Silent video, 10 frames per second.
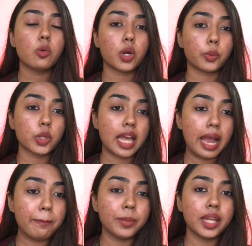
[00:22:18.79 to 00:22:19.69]
what was
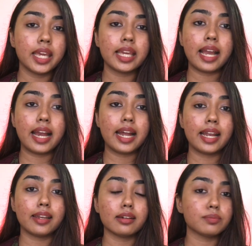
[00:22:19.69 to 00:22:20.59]
happening,
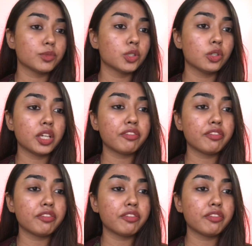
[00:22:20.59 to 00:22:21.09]
and you know,